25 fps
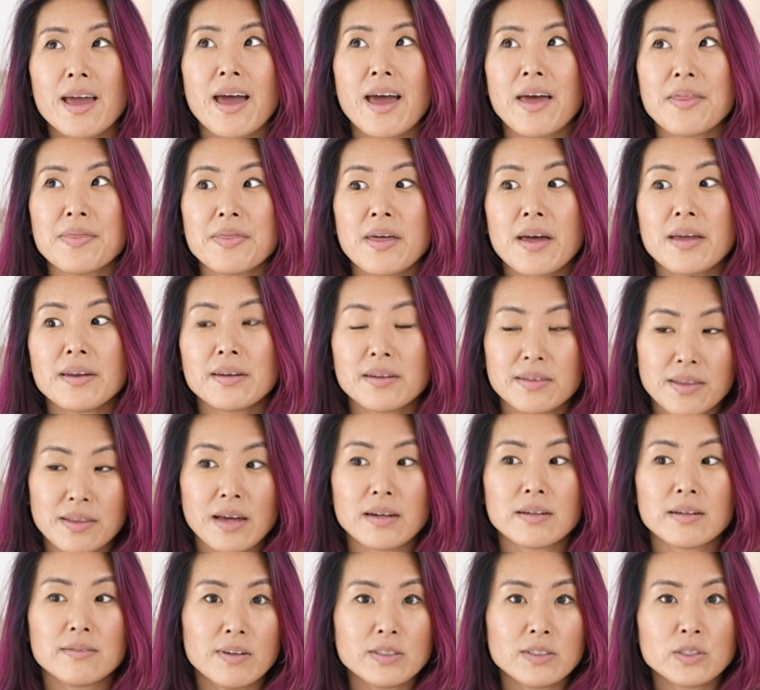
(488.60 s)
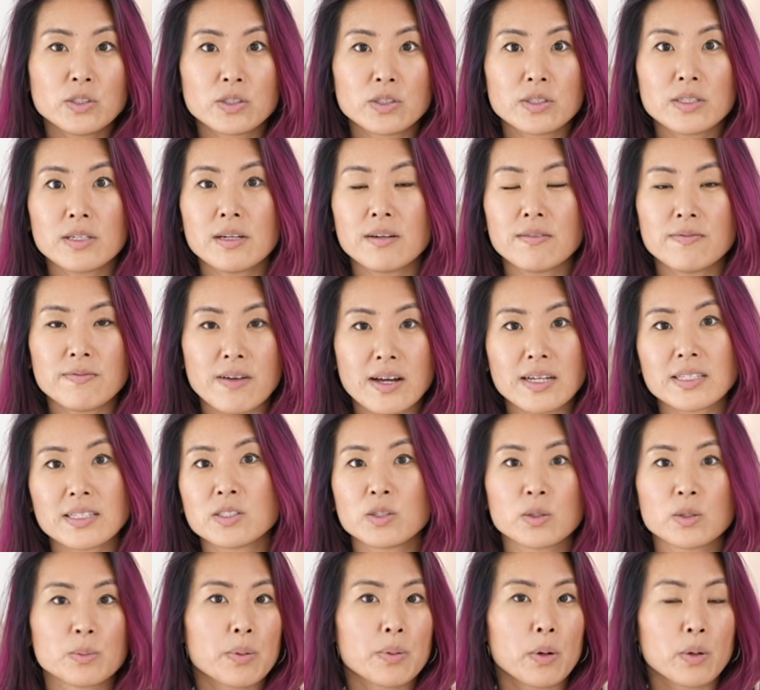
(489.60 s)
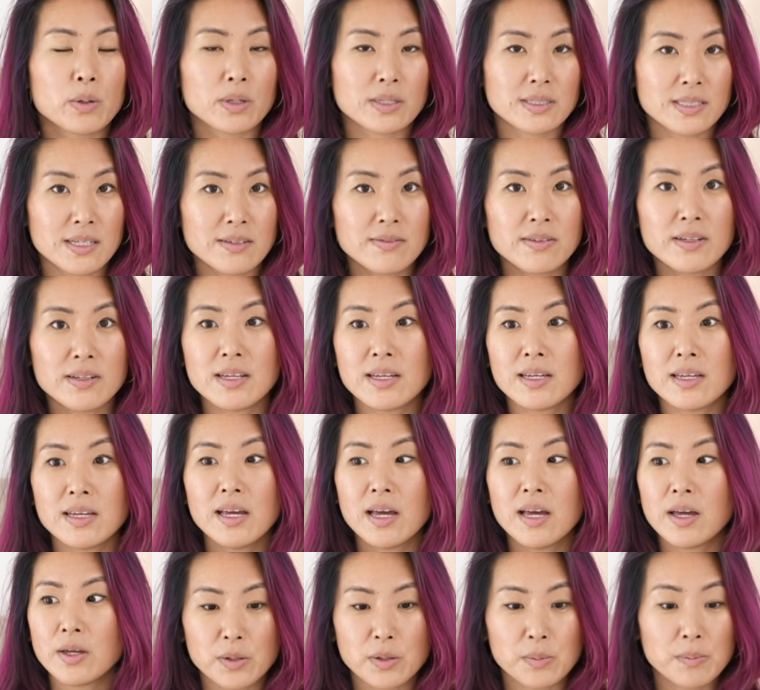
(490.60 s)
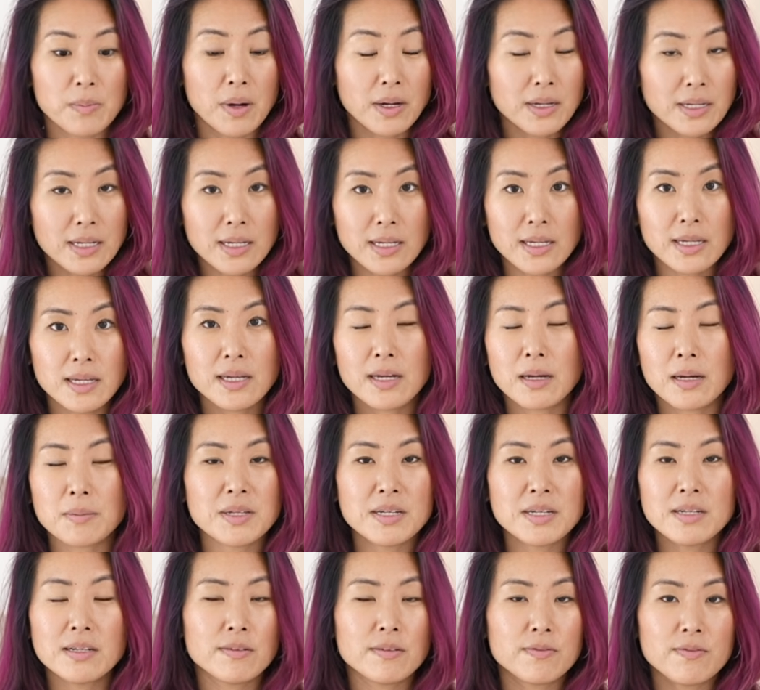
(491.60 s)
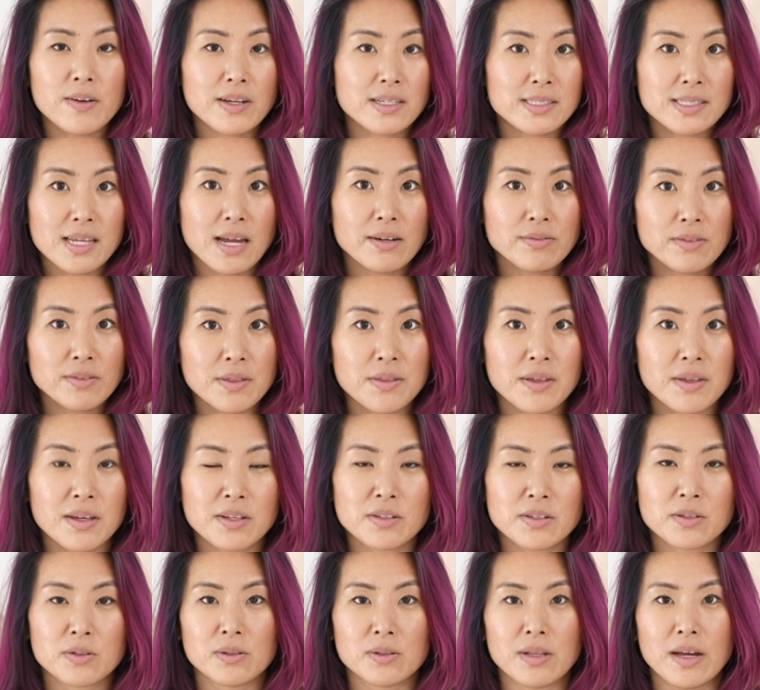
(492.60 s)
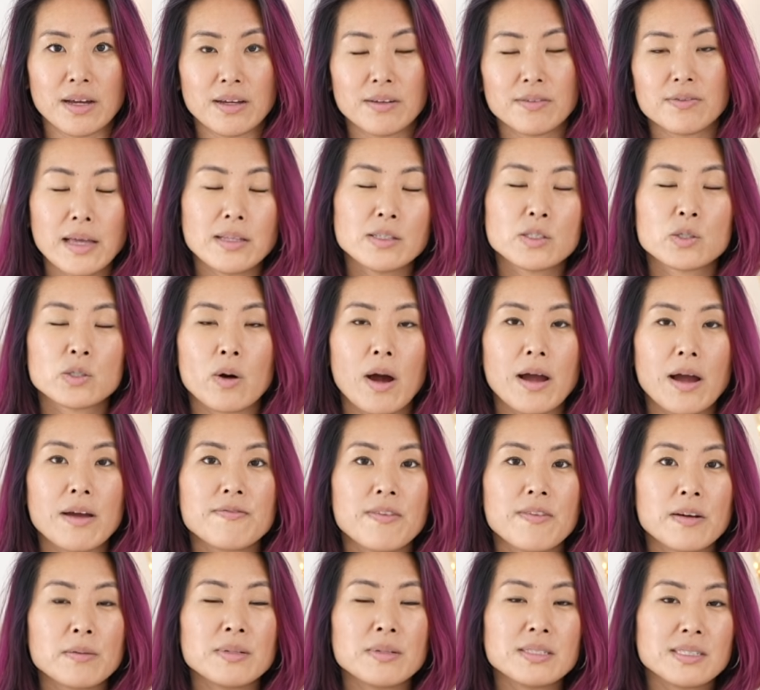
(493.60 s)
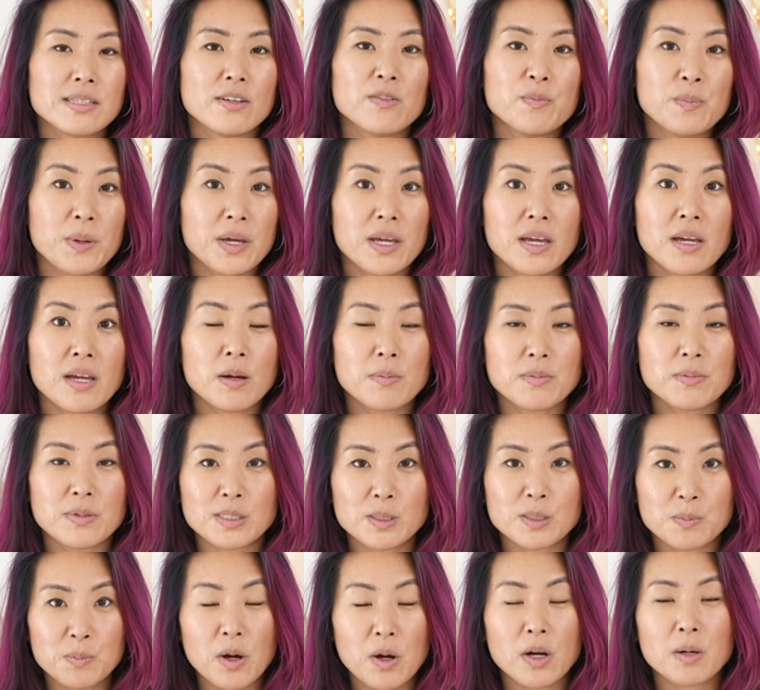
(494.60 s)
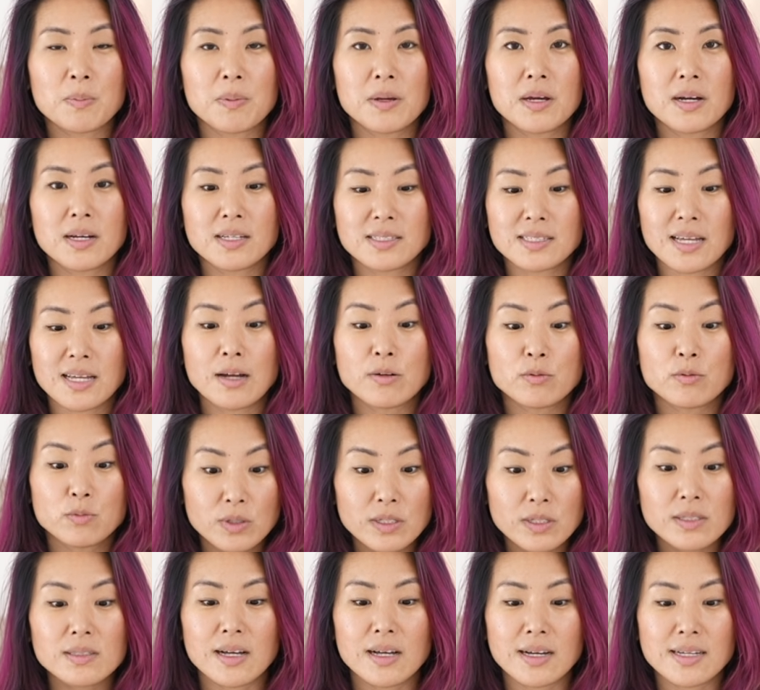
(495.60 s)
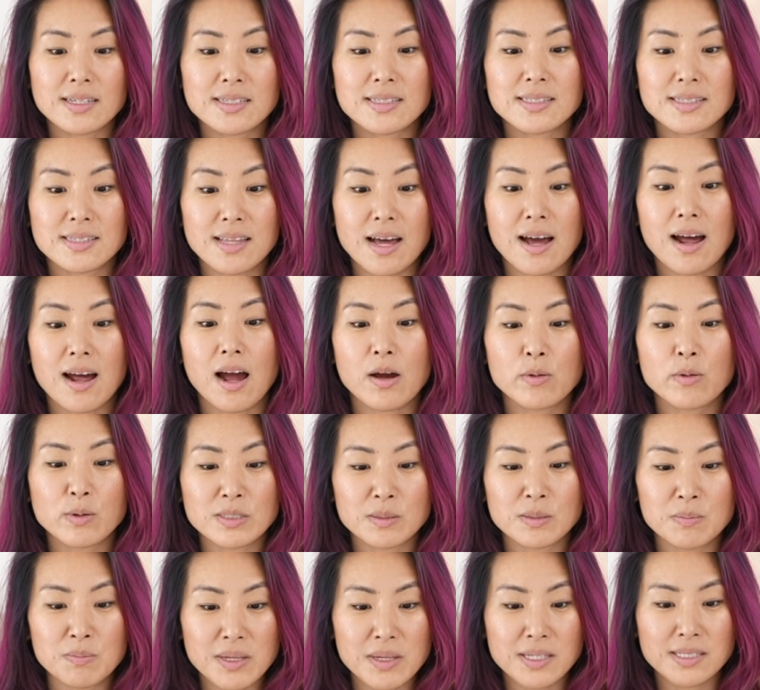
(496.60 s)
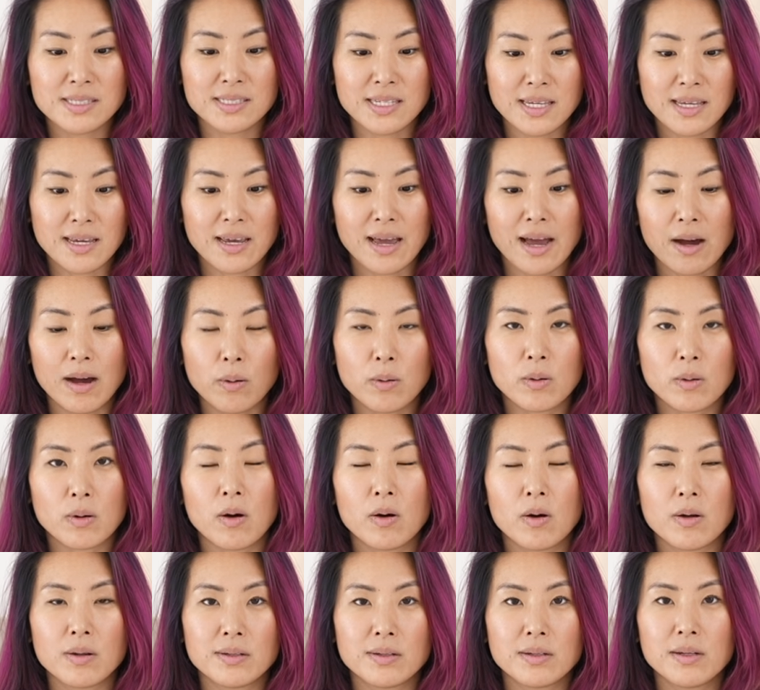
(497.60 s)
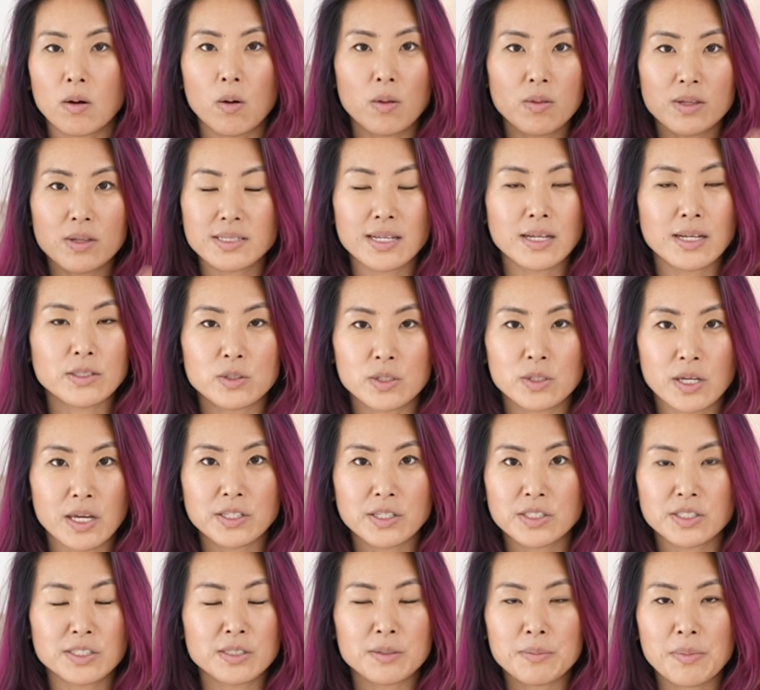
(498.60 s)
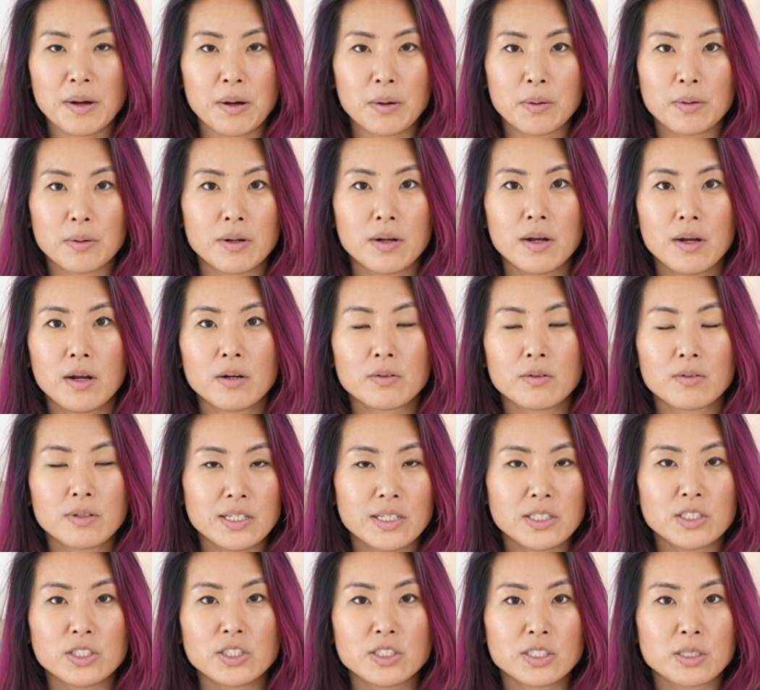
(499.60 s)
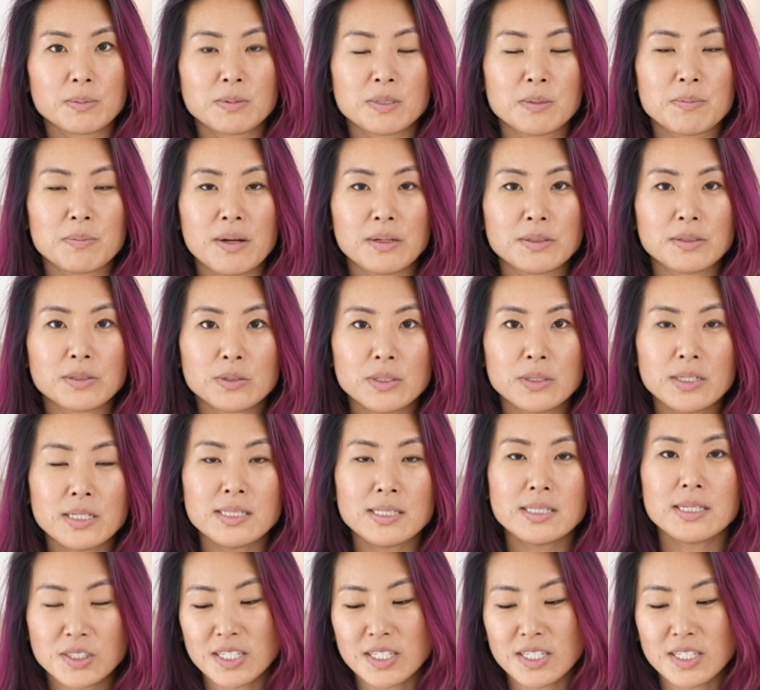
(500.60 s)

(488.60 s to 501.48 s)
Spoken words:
and then that eventually affects your productivity, your money. I mean, it affects everything in your life. And so I found myself picking up this book because I realized that I was missing out on all this education about relationships and boundaries.